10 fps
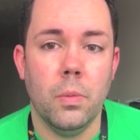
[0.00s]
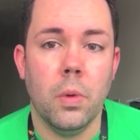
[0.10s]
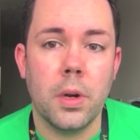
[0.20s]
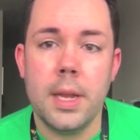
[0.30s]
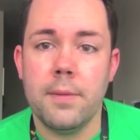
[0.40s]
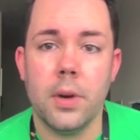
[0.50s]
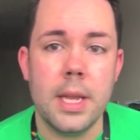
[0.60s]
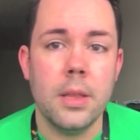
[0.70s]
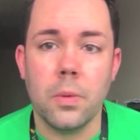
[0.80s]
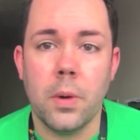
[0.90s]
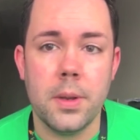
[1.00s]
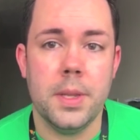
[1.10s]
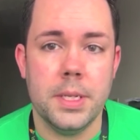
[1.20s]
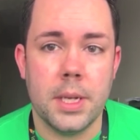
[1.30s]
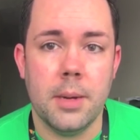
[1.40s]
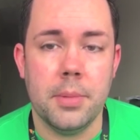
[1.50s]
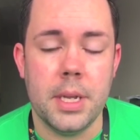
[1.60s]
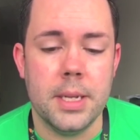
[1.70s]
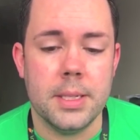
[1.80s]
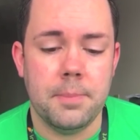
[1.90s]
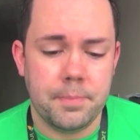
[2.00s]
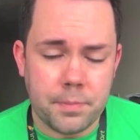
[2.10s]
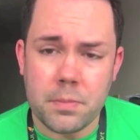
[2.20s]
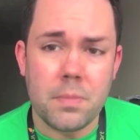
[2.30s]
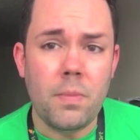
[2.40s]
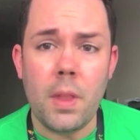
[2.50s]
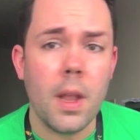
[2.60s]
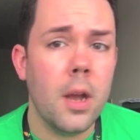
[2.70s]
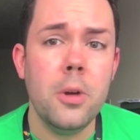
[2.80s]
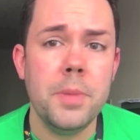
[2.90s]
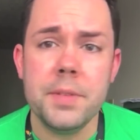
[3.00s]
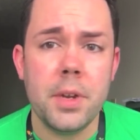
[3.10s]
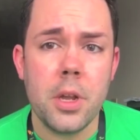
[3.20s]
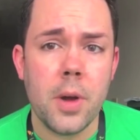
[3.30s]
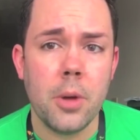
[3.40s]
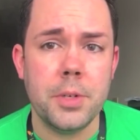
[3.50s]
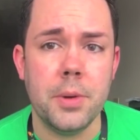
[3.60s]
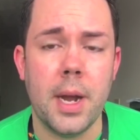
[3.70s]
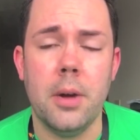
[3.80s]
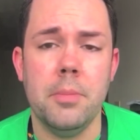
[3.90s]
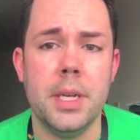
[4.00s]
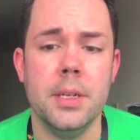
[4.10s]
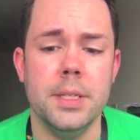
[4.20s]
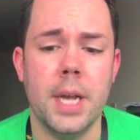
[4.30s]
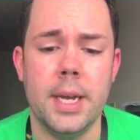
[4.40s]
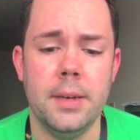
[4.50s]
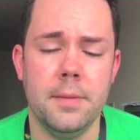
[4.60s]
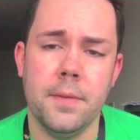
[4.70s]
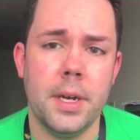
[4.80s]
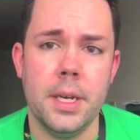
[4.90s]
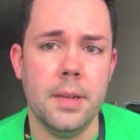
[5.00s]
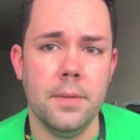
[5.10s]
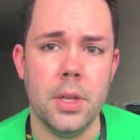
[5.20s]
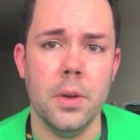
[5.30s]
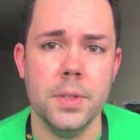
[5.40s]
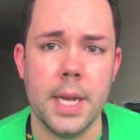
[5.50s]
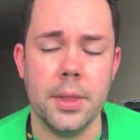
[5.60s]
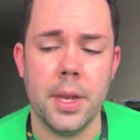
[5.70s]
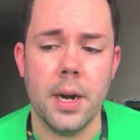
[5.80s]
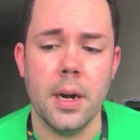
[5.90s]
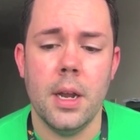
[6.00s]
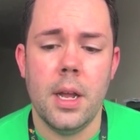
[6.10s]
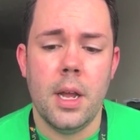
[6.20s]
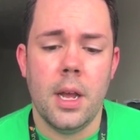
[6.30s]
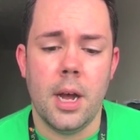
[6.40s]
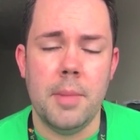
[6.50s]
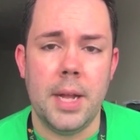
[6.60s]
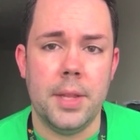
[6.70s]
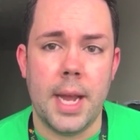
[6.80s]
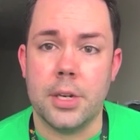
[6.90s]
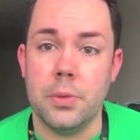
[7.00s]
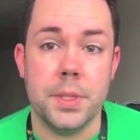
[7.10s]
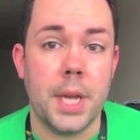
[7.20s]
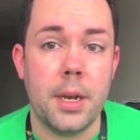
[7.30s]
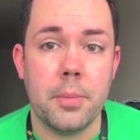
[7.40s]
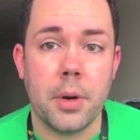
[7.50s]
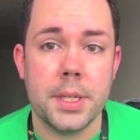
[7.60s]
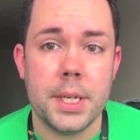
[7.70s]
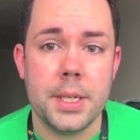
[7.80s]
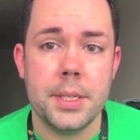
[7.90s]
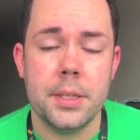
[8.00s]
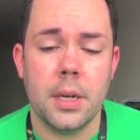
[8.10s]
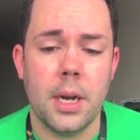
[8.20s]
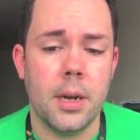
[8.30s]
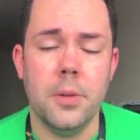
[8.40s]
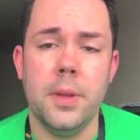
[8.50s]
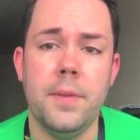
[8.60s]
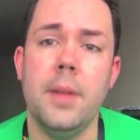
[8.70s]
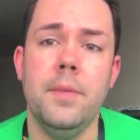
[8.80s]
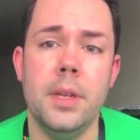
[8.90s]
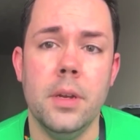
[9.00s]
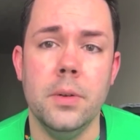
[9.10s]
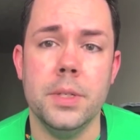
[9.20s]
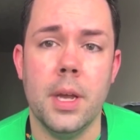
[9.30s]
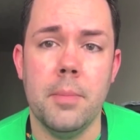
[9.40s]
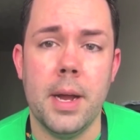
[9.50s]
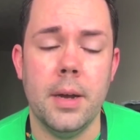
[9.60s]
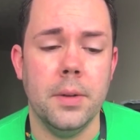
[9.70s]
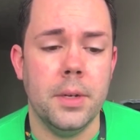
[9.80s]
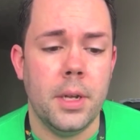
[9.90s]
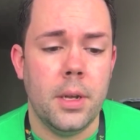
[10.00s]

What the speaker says: working for either one of these companies, I hope this video helps you out because I didn't find any videos out there about the actual sign up process. I only found videos about